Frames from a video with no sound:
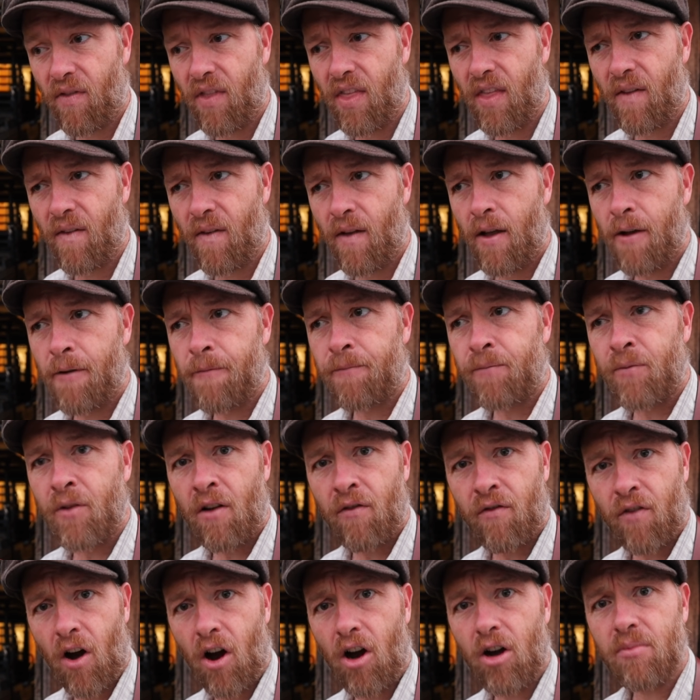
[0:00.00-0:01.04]
th
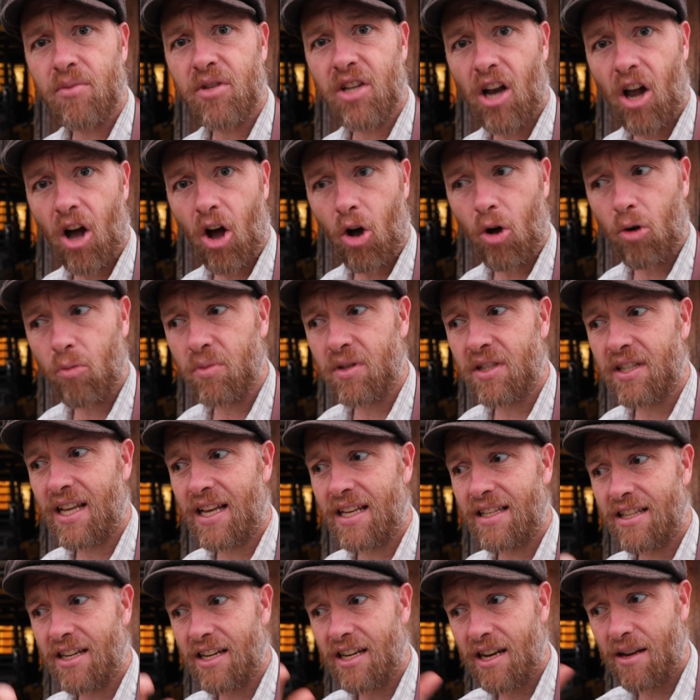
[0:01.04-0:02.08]
farms and
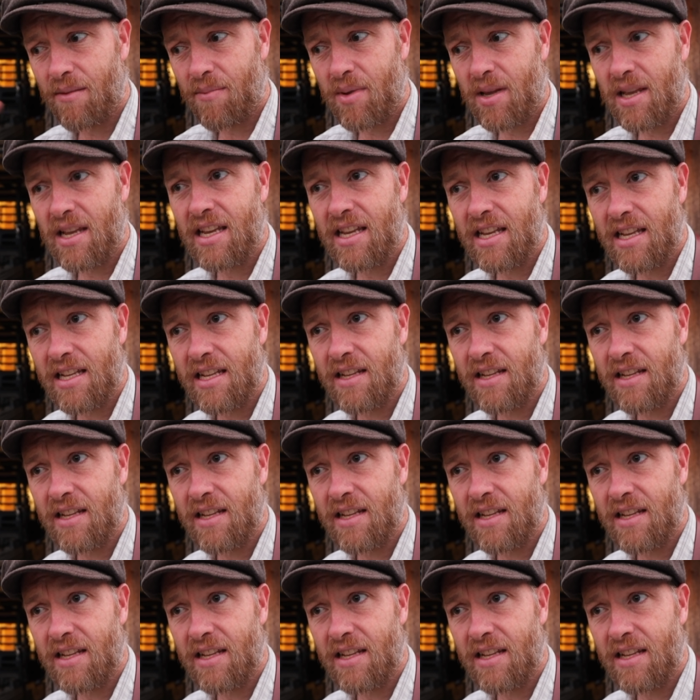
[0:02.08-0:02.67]
homesteads are going to be